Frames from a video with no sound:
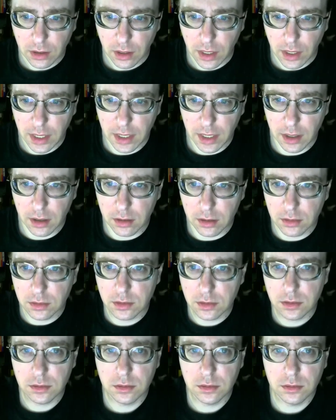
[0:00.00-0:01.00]

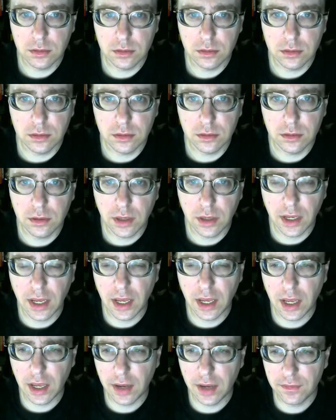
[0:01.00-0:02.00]
And
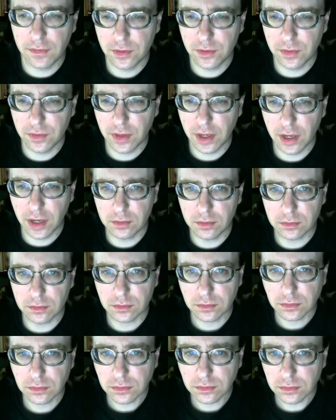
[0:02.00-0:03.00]
after that,
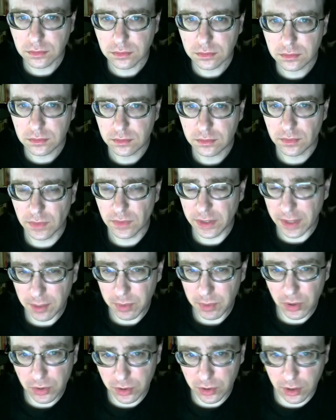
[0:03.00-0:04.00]
they
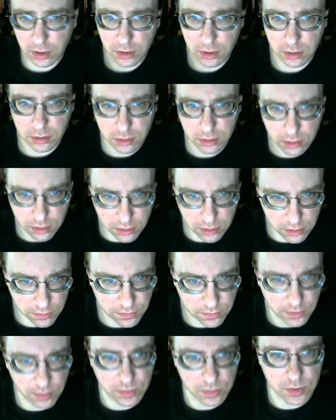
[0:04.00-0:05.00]
built on it. The
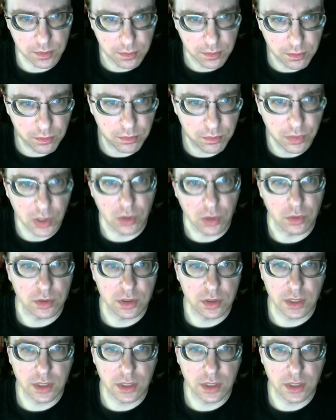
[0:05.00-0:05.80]
films built.